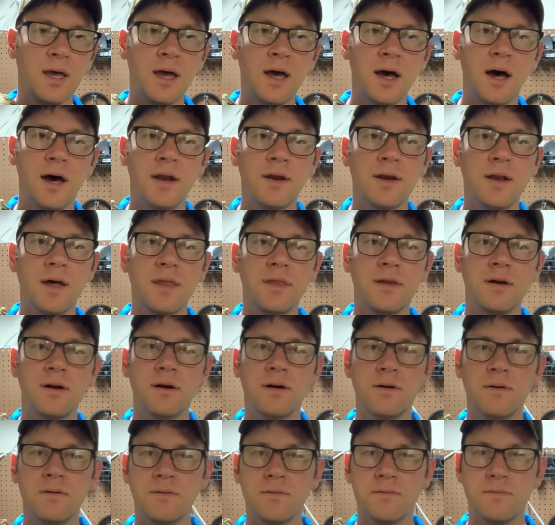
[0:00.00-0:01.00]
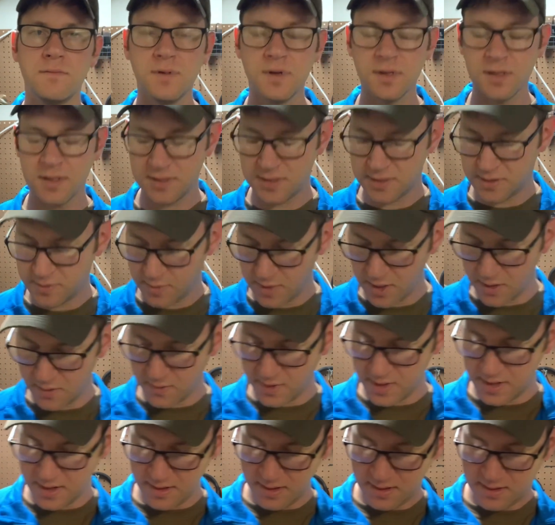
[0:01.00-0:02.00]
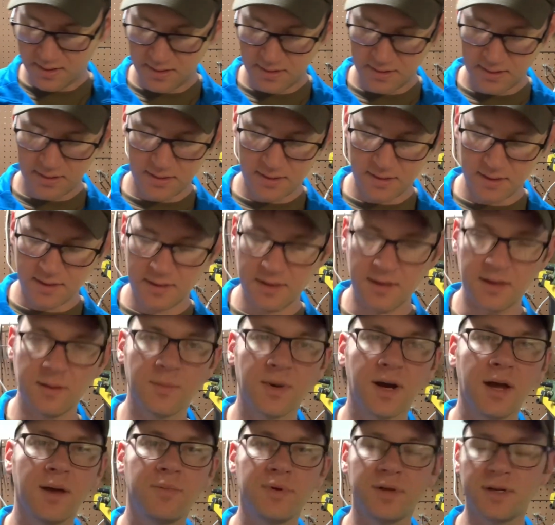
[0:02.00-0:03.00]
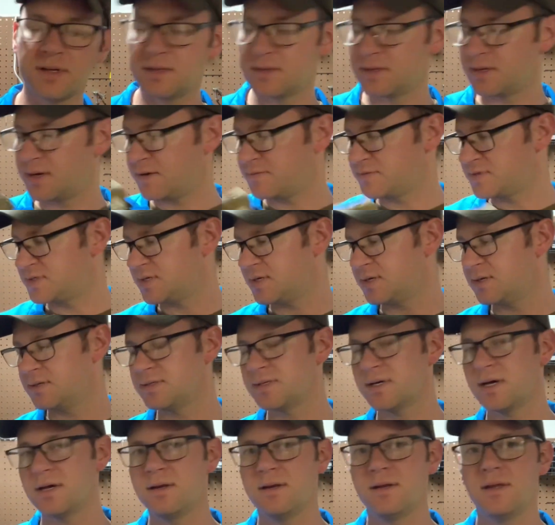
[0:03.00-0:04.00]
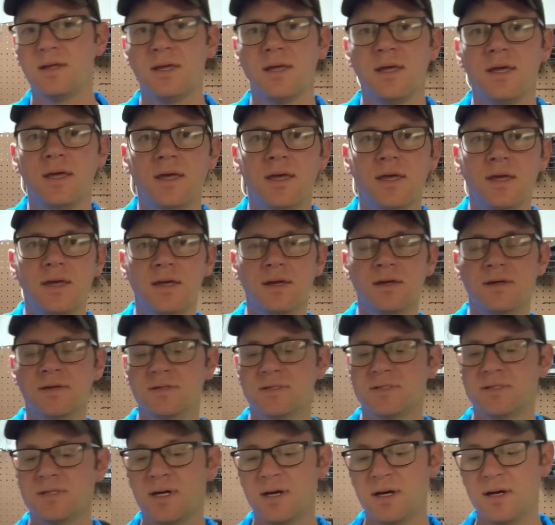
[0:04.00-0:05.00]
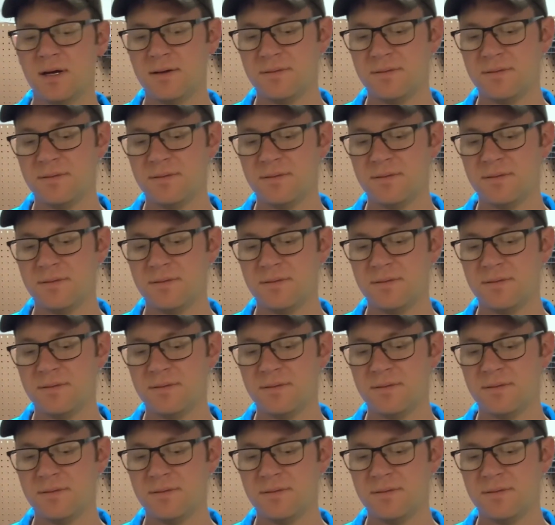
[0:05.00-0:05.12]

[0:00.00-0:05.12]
Another really smart way, in my opinion, that I've seen it done is to